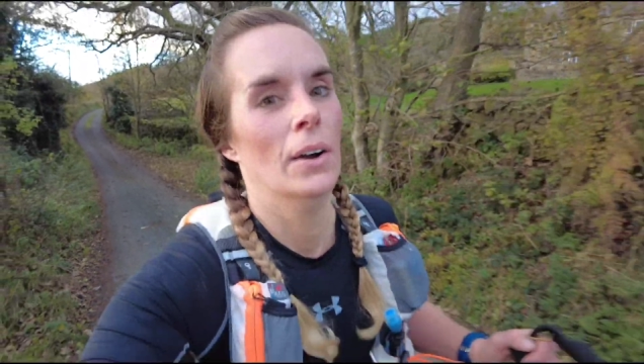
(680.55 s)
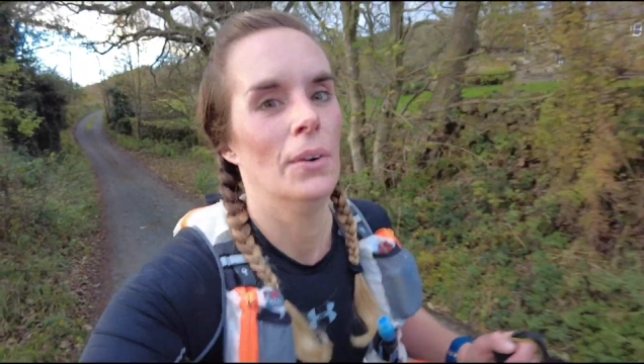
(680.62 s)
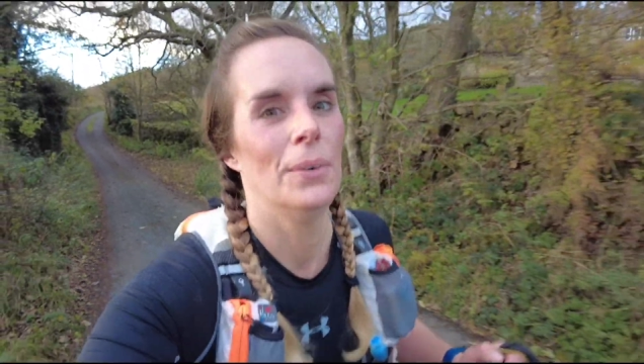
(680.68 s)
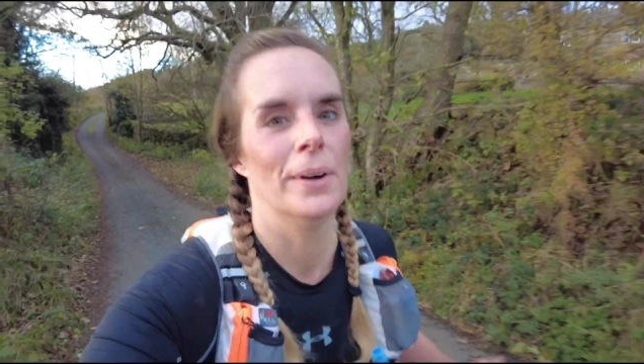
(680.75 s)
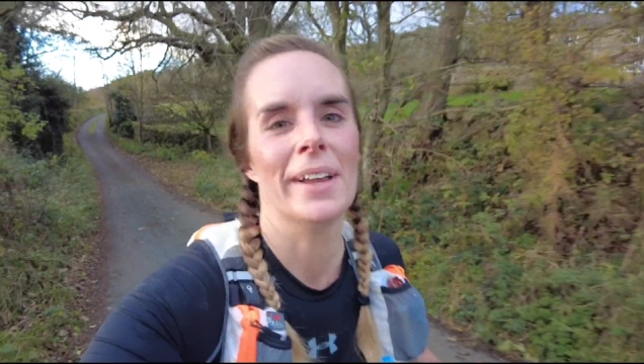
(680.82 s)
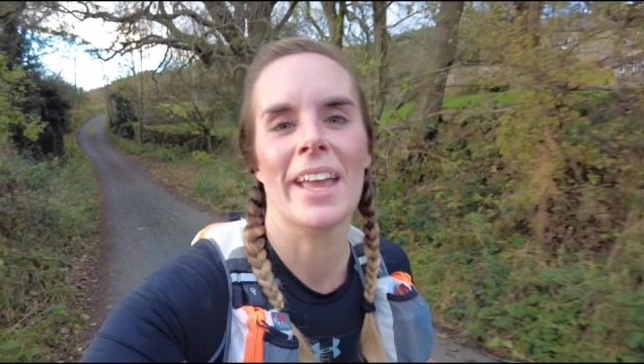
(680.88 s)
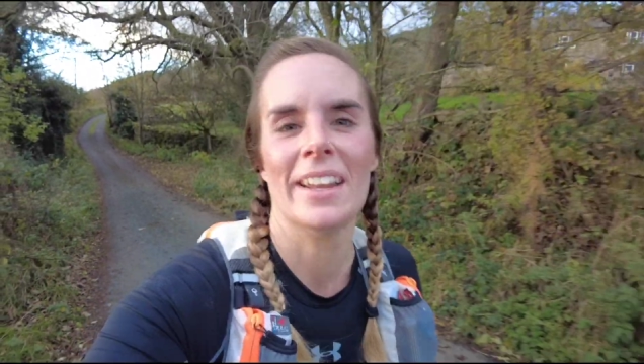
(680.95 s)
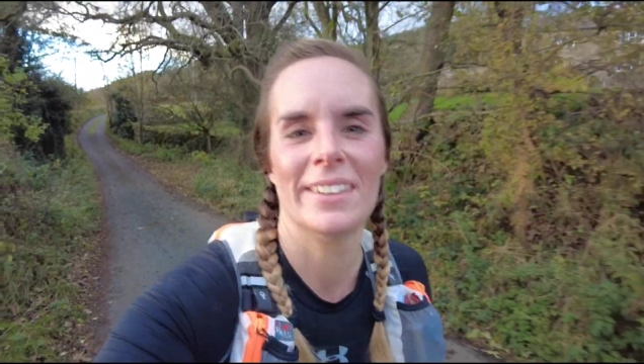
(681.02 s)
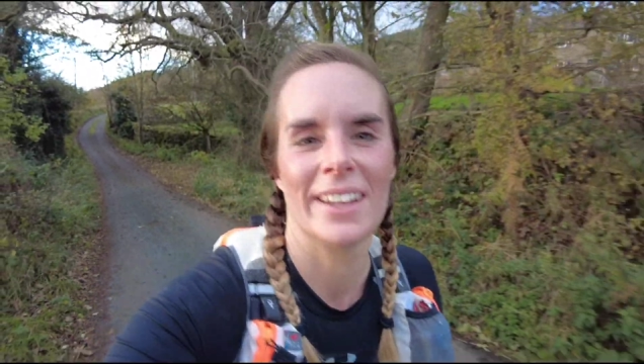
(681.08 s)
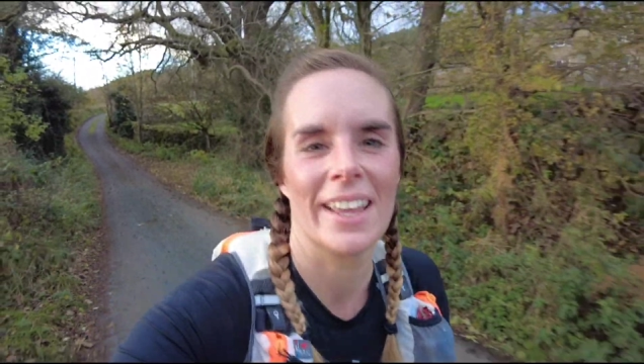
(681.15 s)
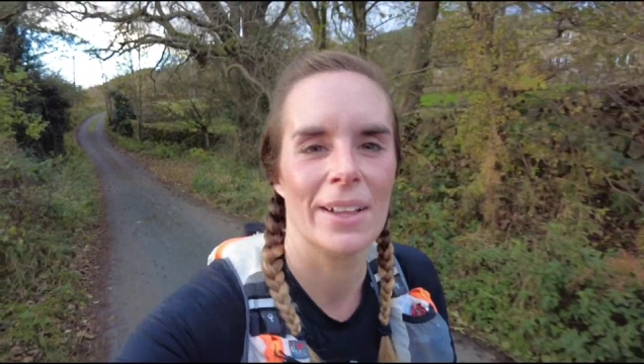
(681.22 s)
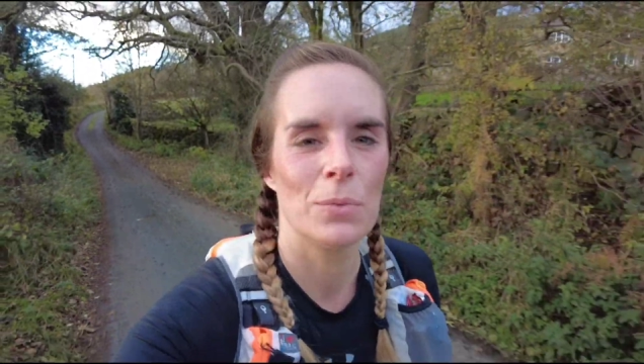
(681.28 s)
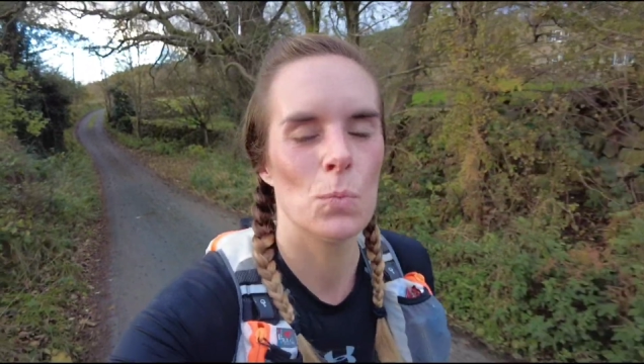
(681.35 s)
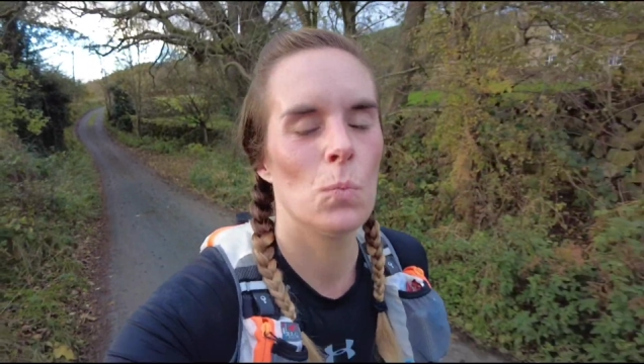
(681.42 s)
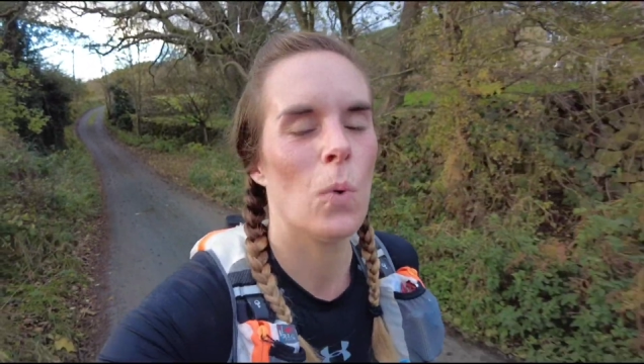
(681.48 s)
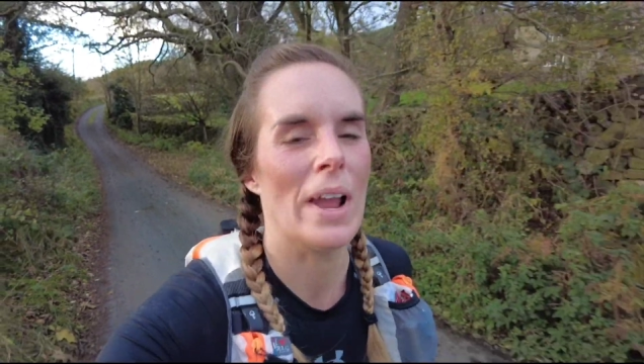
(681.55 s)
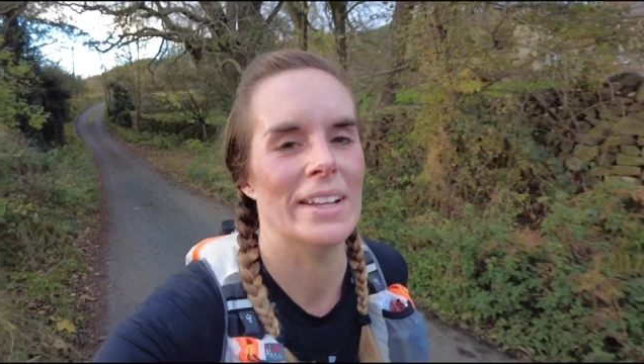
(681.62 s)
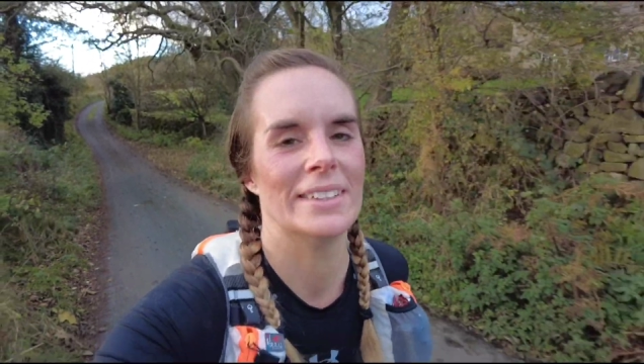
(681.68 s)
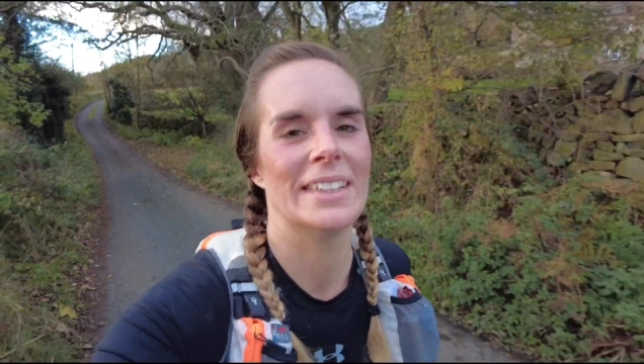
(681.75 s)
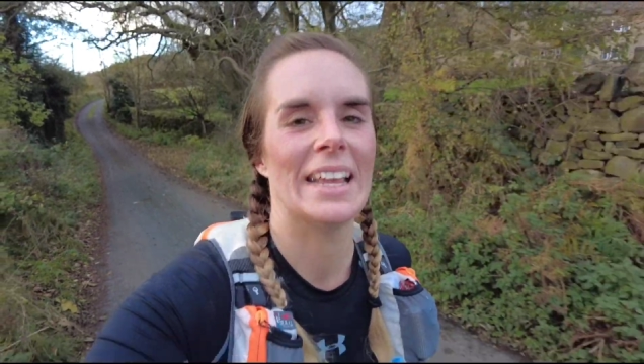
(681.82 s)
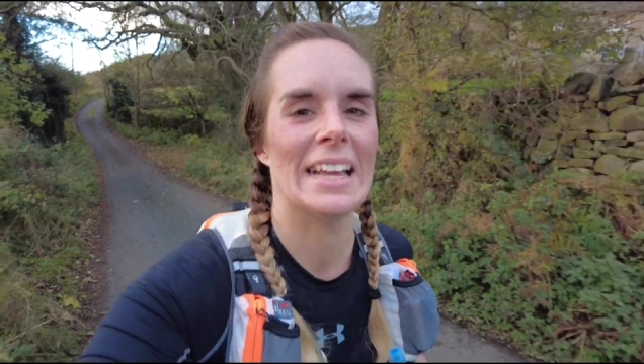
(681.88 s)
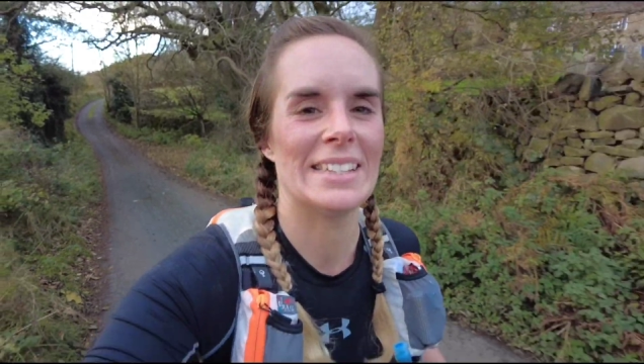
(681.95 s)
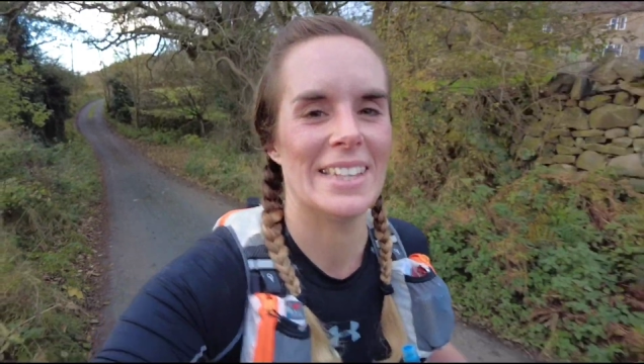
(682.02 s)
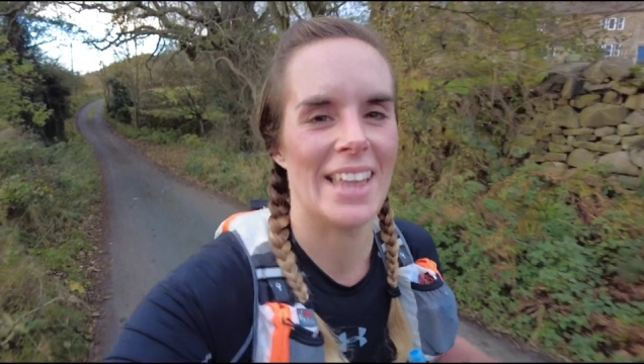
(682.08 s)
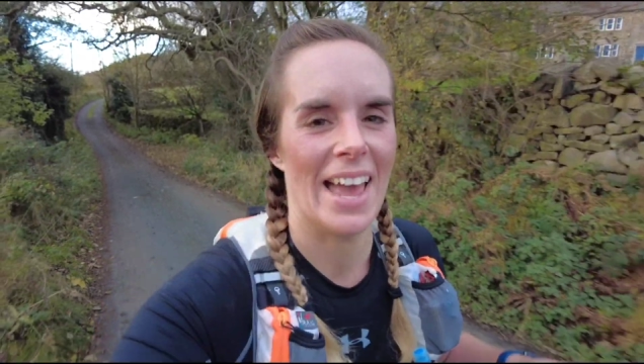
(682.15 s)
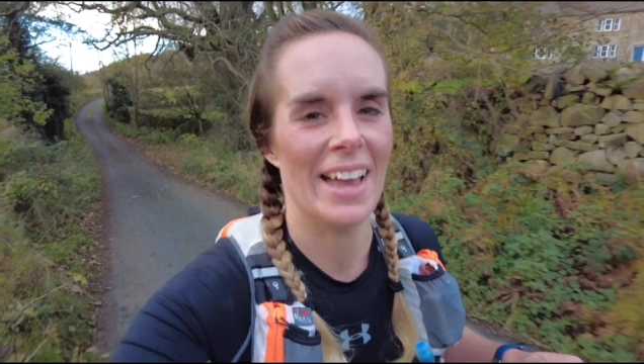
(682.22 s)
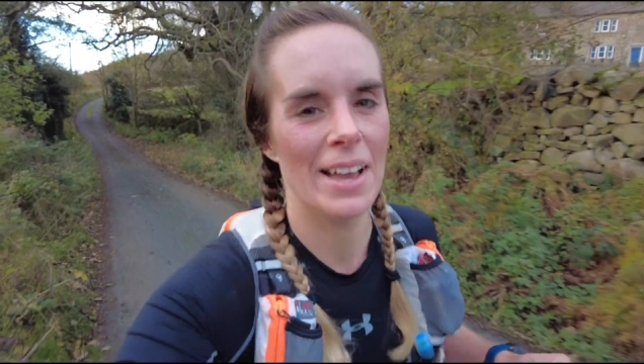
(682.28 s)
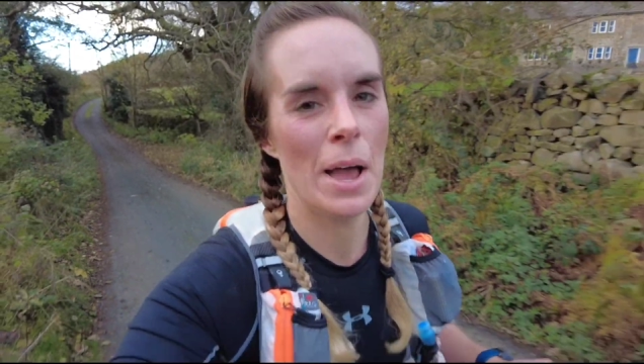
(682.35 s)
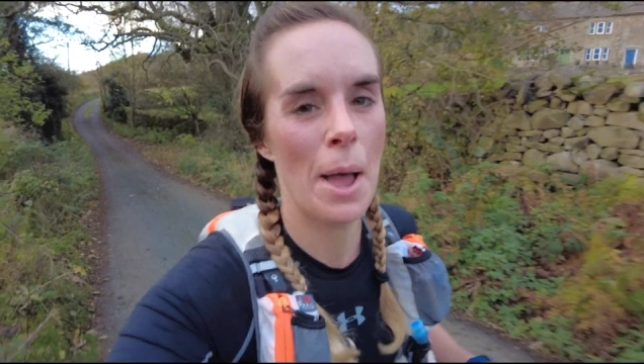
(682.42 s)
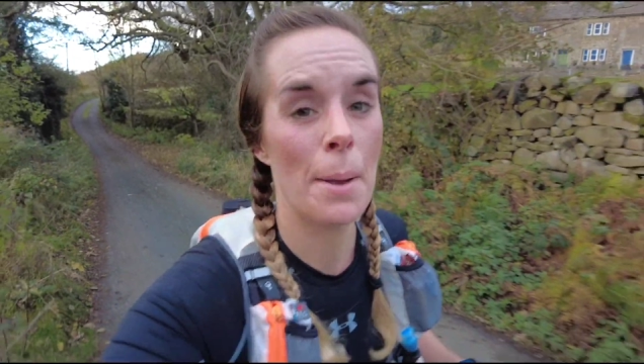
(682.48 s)
Oh, cannot wait to get to
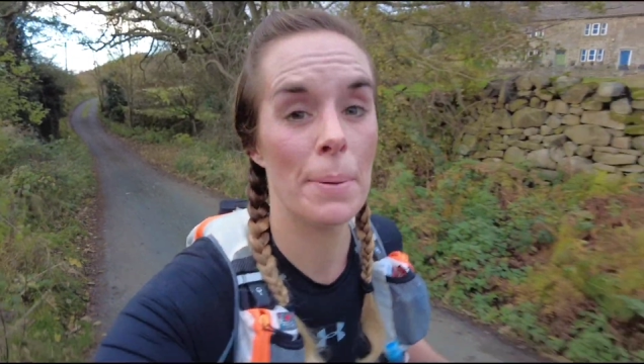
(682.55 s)
that